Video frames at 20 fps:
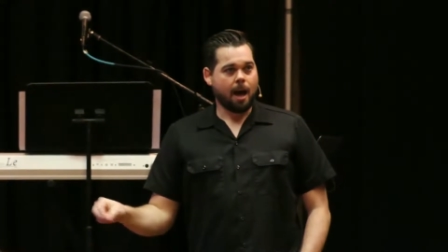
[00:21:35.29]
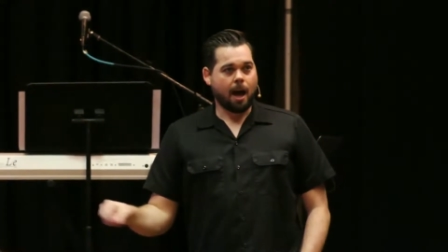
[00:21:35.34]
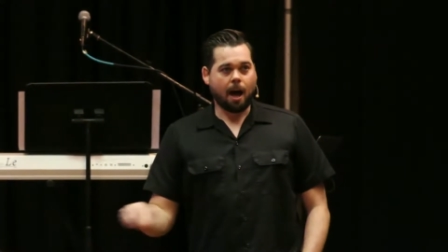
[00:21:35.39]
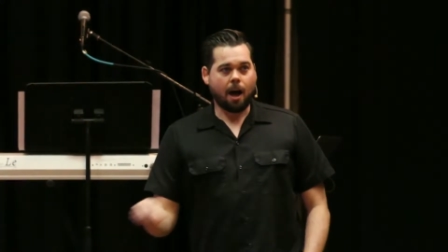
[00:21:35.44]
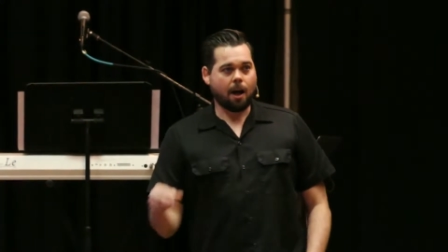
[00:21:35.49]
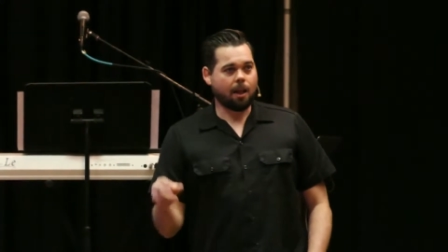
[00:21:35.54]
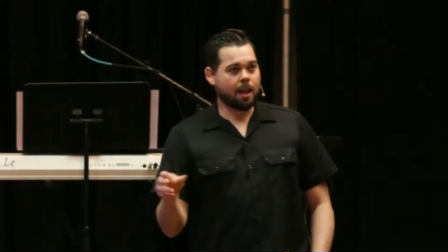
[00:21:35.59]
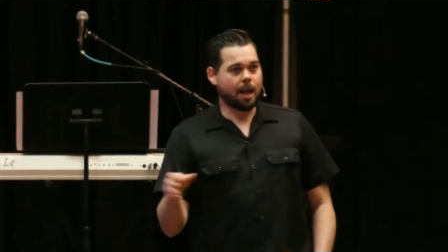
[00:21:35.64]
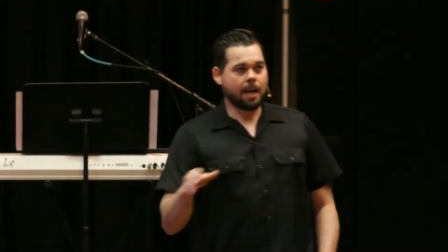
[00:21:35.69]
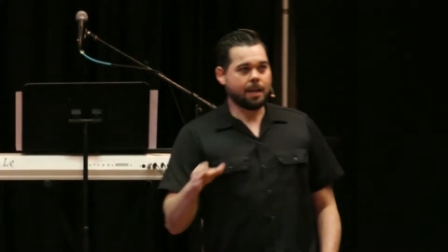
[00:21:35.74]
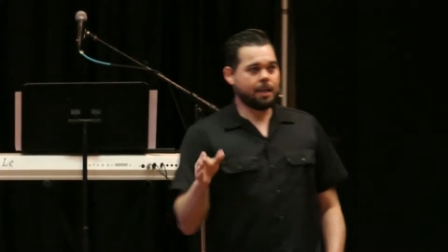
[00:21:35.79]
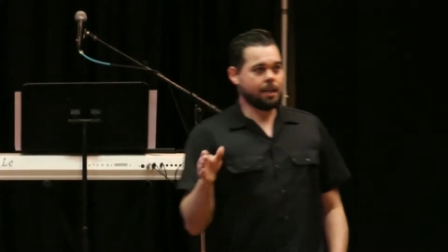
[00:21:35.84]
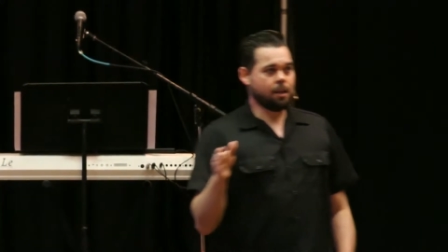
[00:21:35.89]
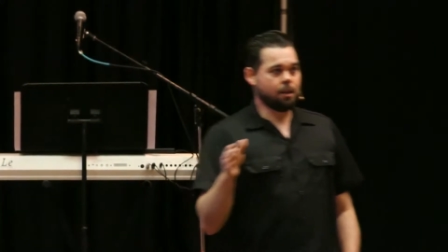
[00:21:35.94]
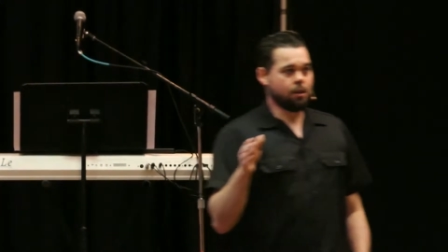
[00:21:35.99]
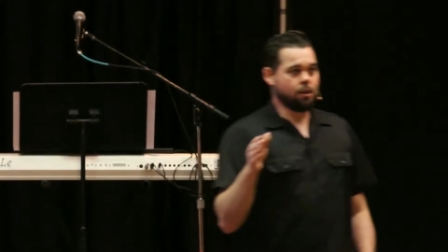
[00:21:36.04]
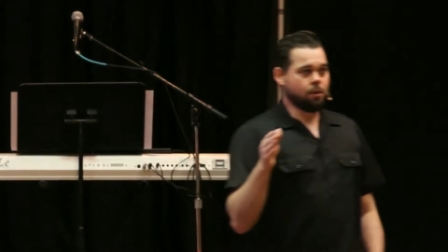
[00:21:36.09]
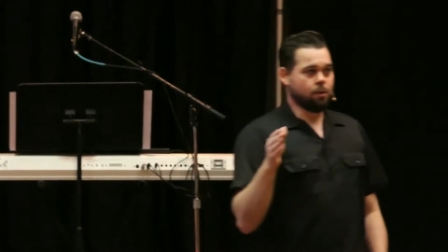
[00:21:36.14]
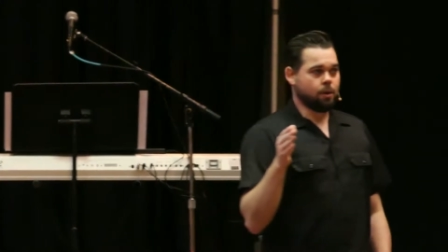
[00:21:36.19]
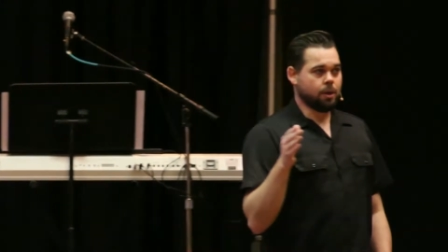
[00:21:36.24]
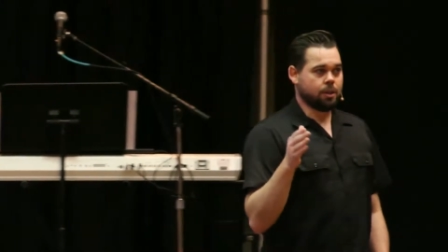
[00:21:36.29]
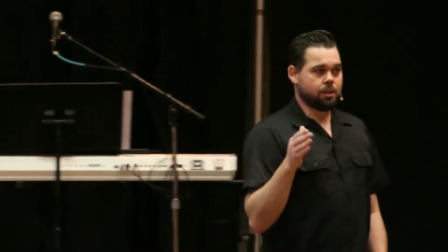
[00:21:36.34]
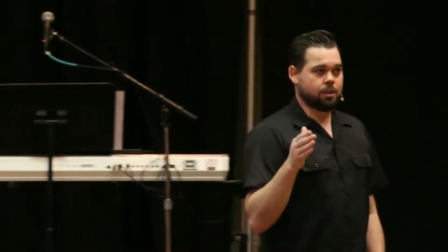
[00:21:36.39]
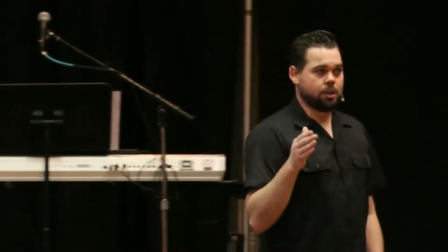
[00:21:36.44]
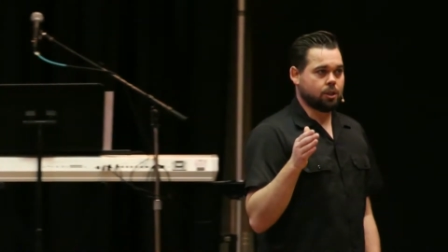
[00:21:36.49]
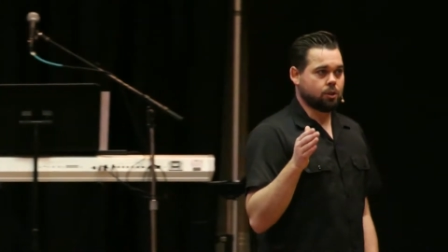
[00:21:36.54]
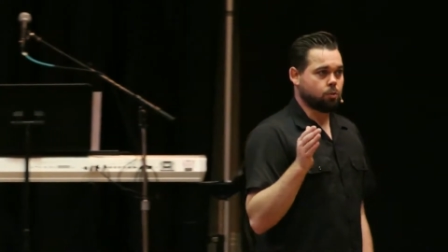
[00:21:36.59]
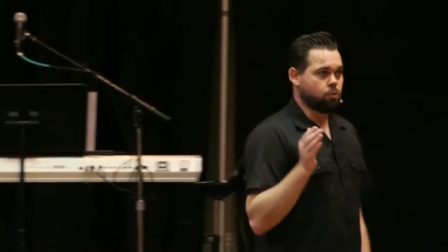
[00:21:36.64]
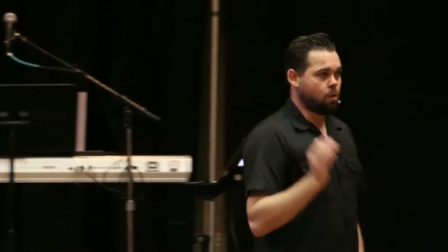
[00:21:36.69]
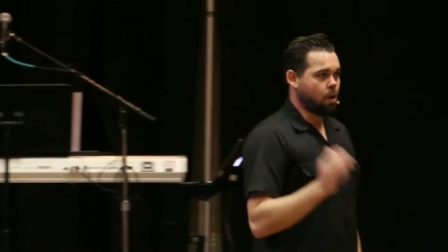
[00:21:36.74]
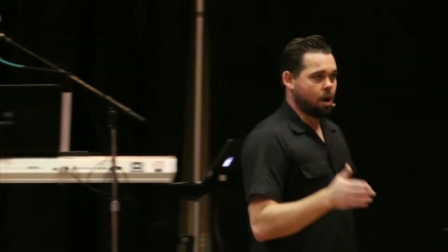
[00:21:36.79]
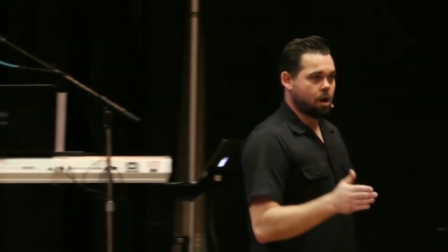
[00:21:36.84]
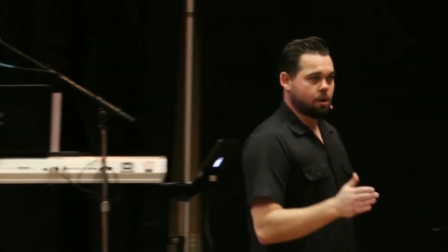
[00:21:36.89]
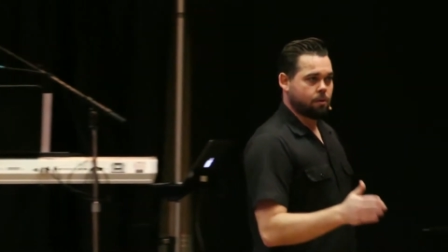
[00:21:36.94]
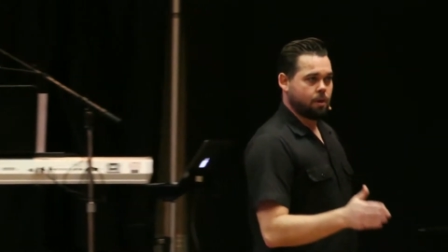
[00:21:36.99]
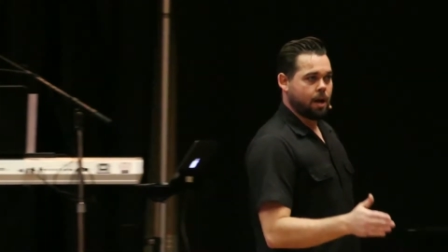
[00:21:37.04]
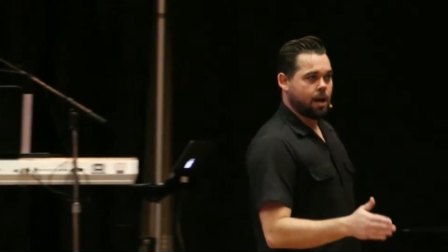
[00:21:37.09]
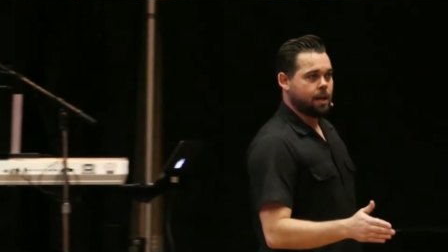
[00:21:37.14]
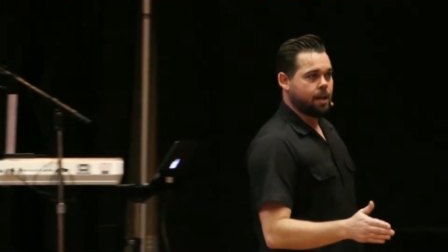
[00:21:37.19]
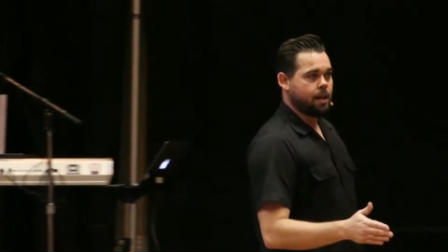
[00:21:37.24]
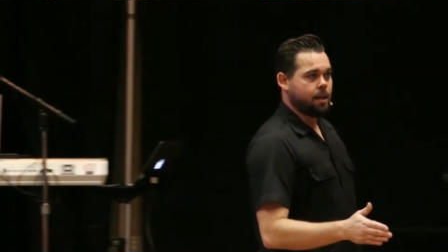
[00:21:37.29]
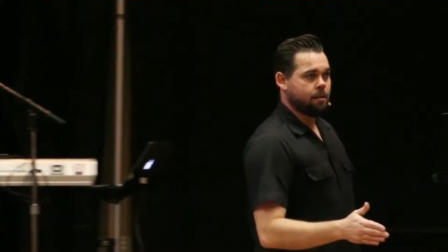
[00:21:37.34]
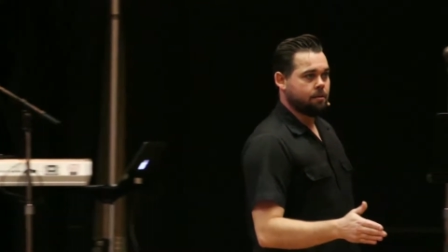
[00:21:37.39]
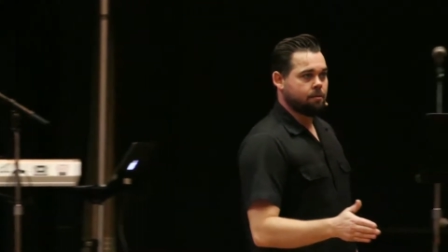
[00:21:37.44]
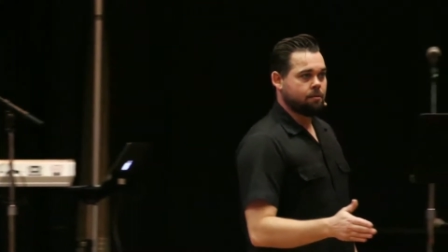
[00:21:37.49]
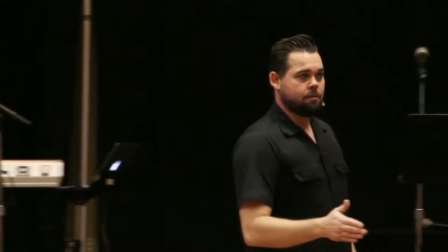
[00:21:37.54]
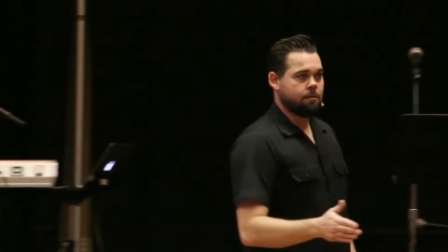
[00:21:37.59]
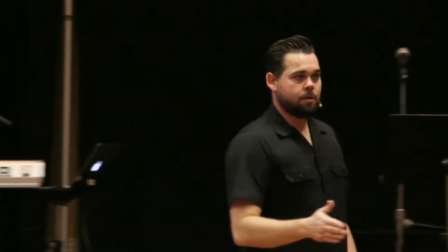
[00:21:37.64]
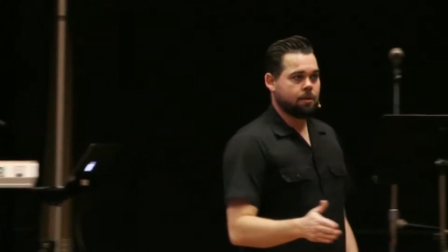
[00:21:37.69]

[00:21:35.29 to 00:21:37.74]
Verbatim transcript: All I need to do is just walk right in